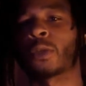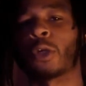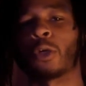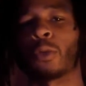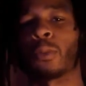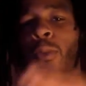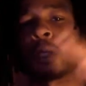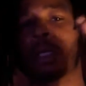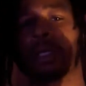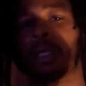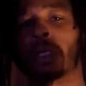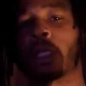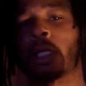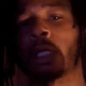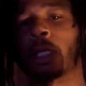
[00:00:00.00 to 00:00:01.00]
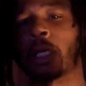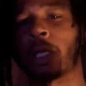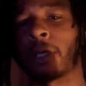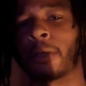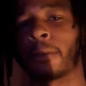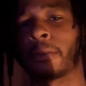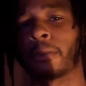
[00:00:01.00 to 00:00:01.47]
Hope
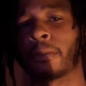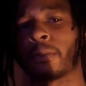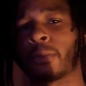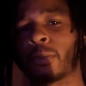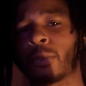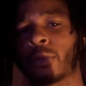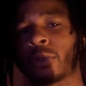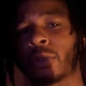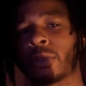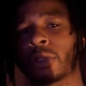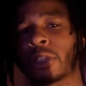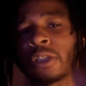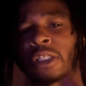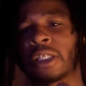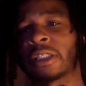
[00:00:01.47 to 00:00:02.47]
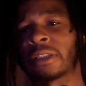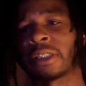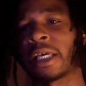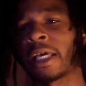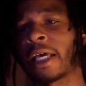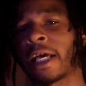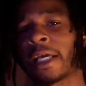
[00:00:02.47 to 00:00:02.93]
the things
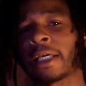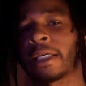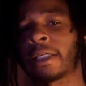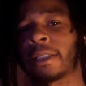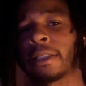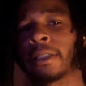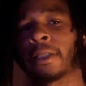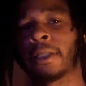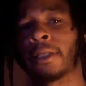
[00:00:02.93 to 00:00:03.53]
that I